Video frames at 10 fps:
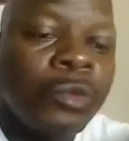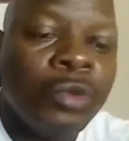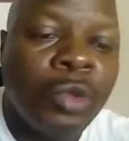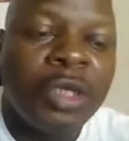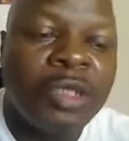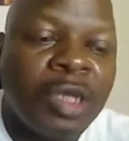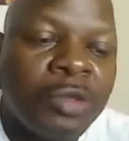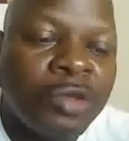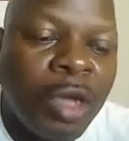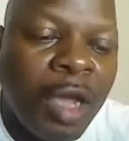this
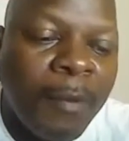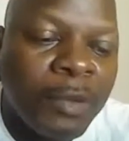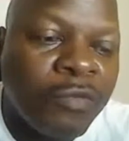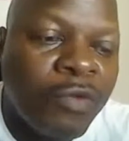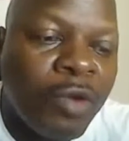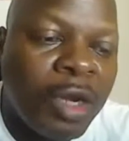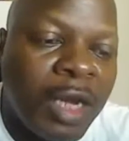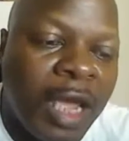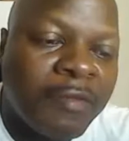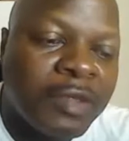tells you how much you've got
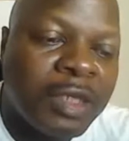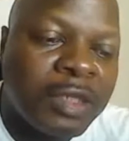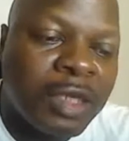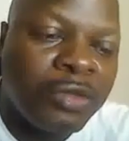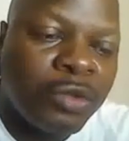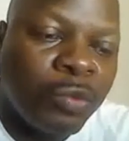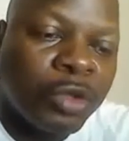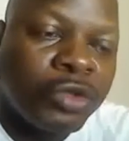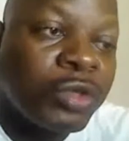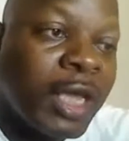left. This tells you
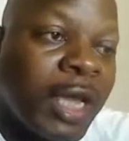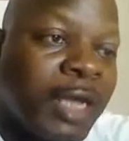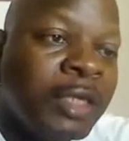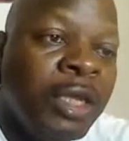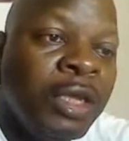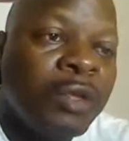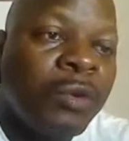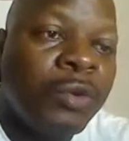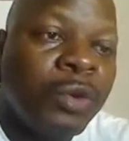what you get. You would